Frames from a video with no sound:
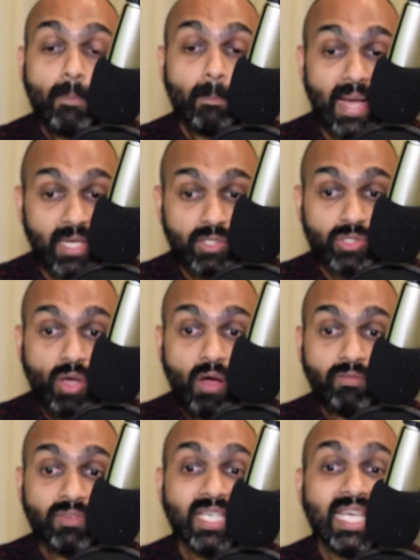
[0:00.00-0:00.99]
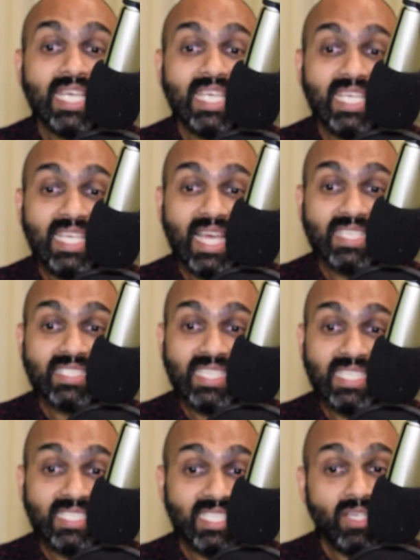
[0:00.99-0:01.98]
Microsoft,
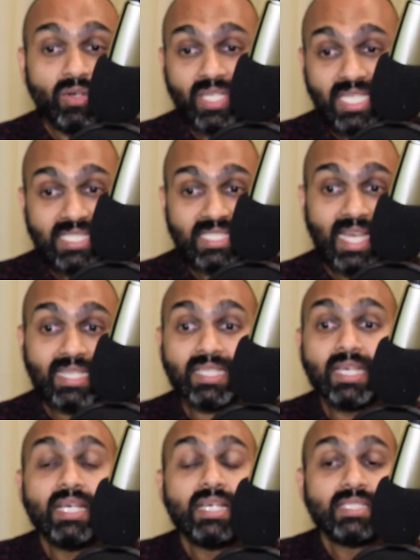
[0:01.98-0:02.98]
ESET or ESET,